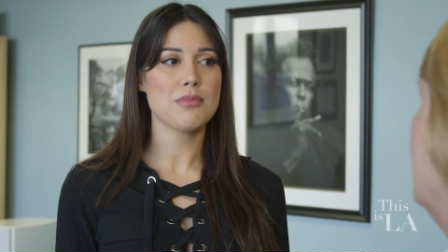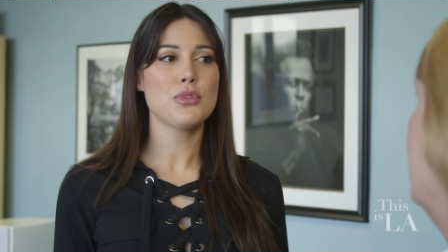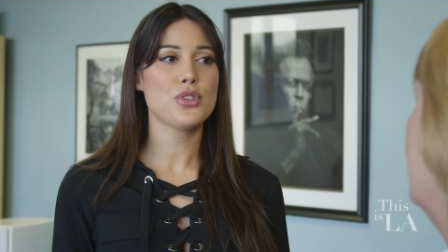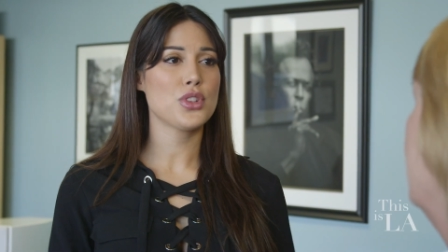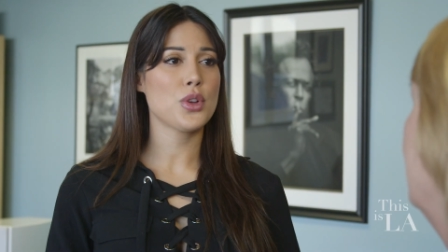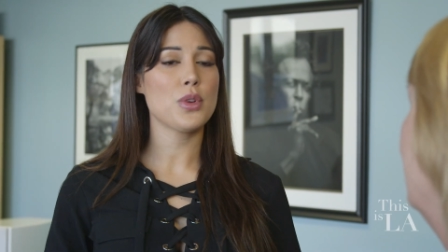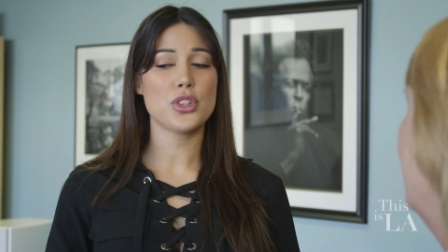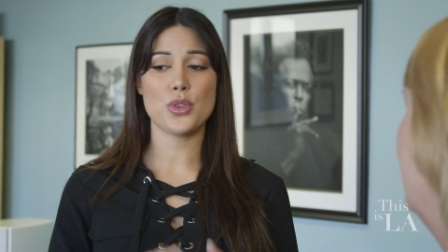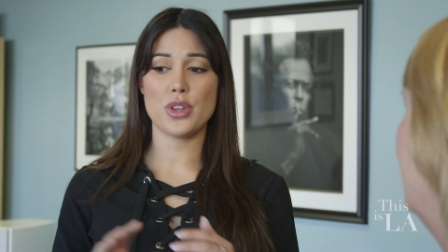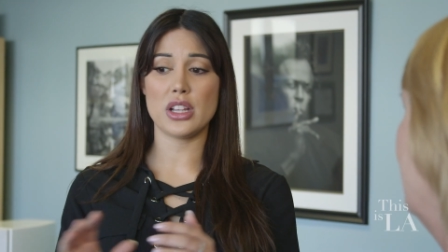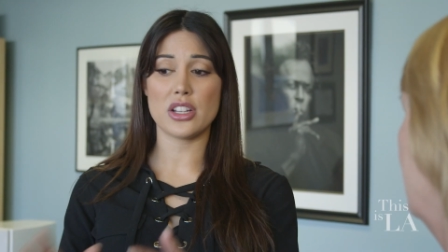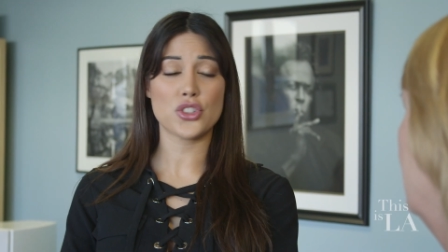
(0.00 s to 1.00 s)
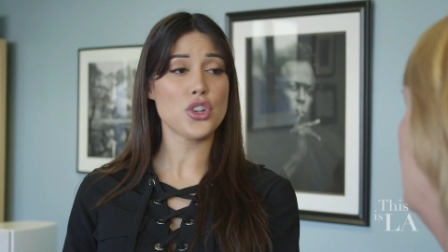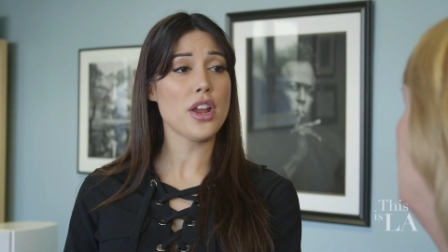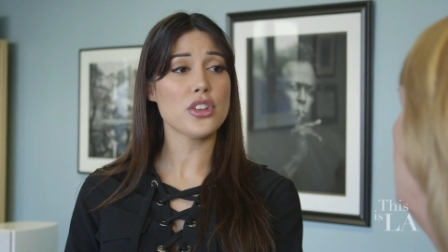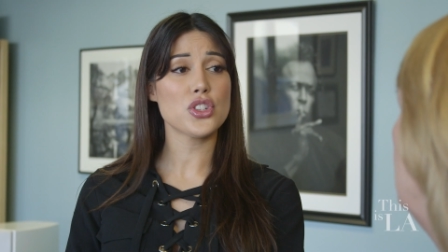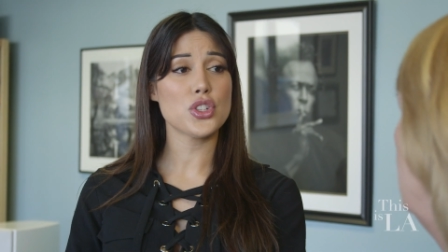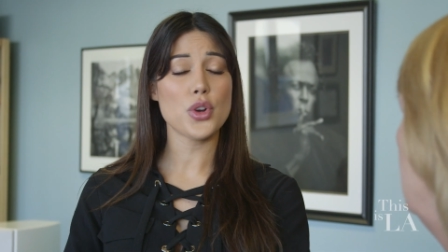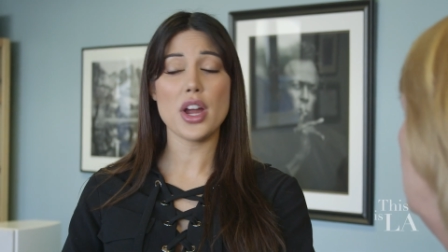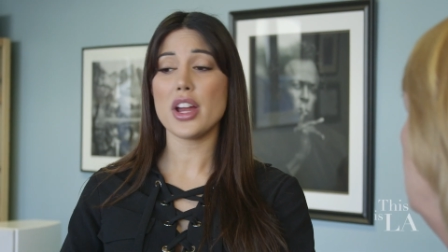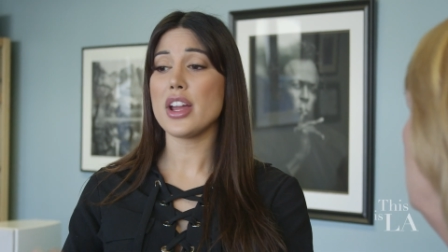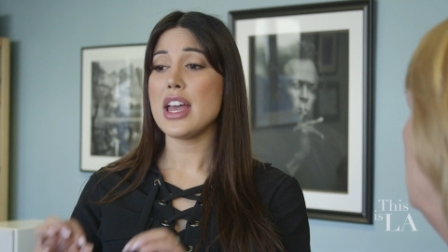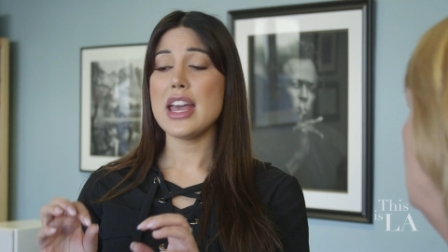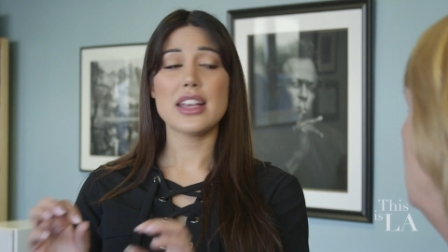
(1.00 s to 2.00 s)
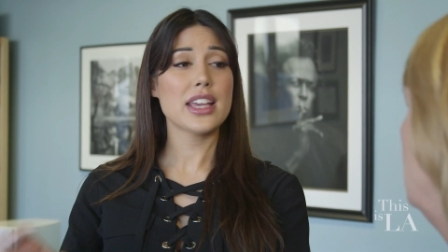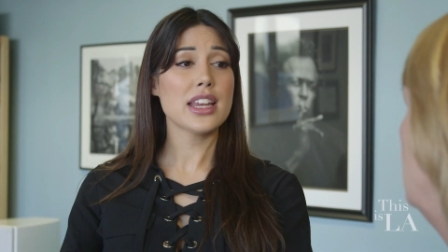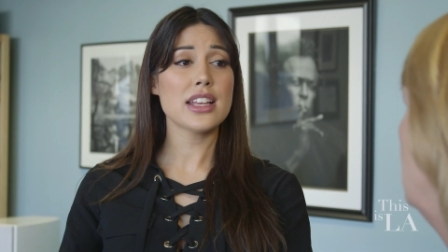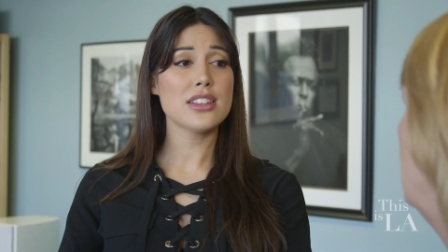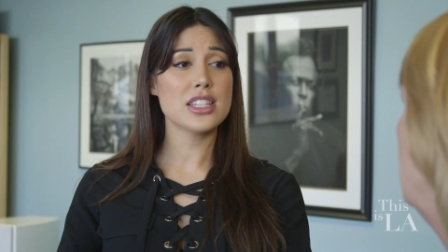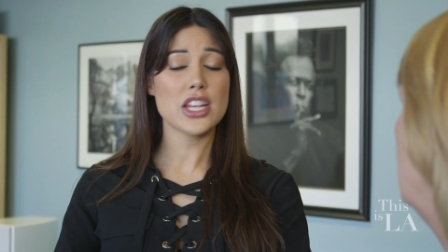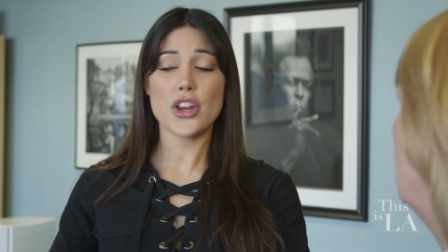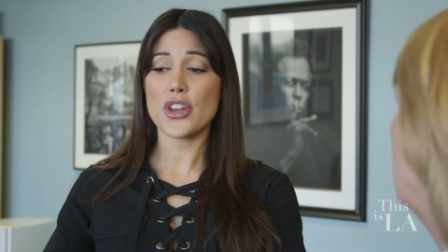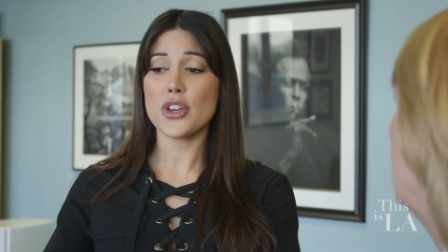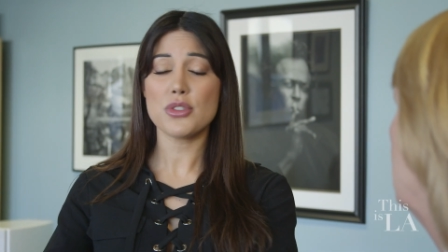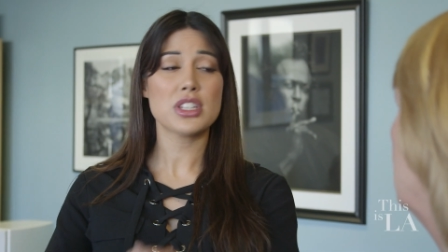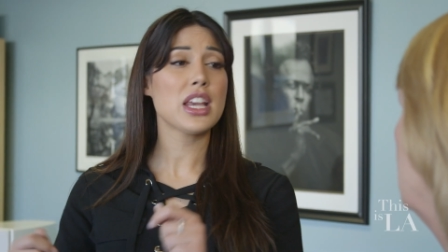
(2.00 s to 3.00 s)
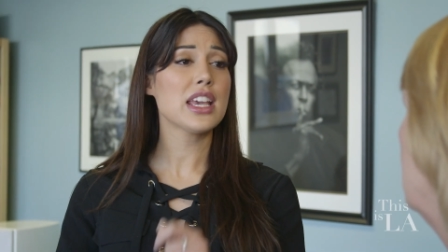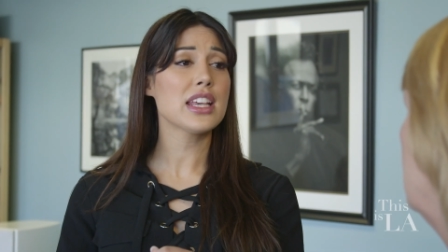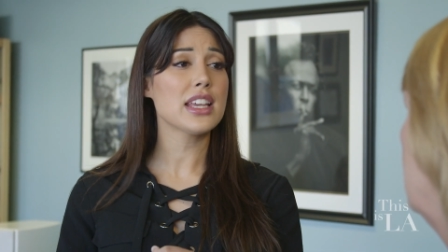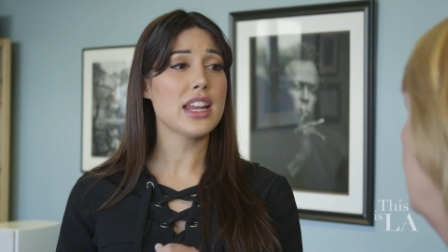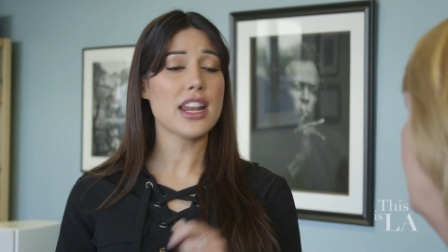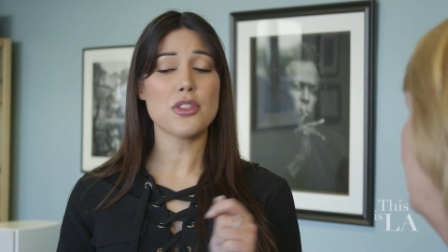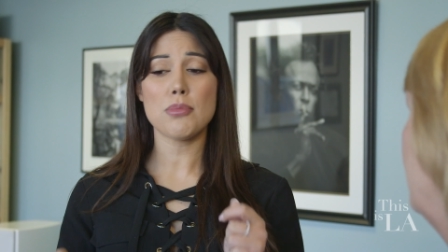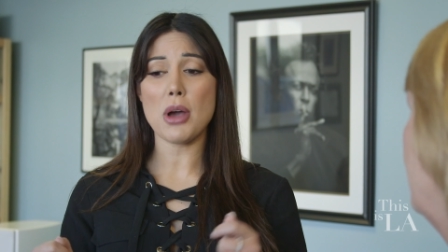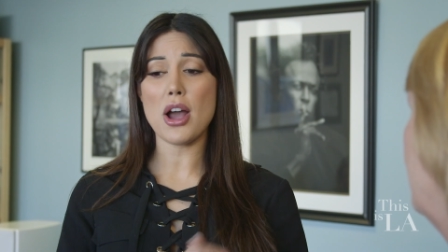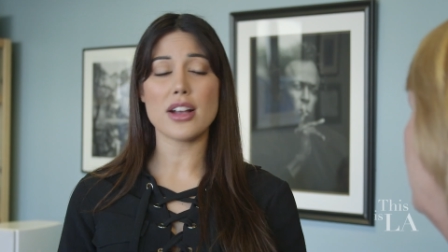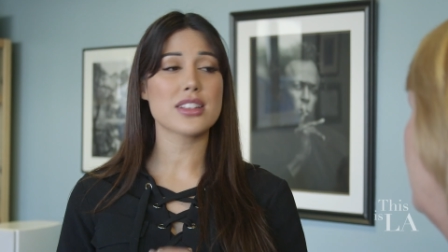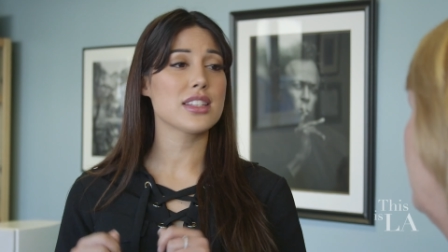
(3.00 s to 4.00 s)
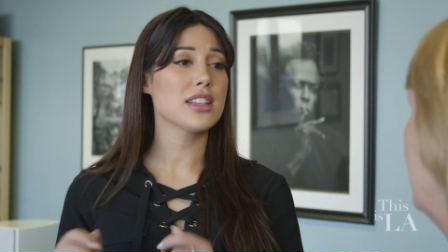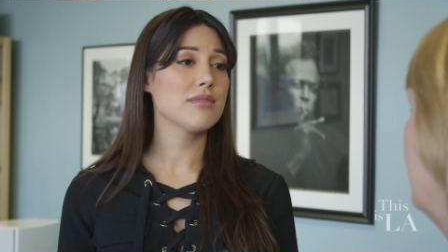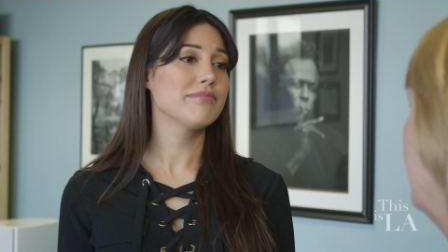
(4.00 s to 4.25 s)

I'm used to going to an electronics store, getting a stereo, taking it out of the box,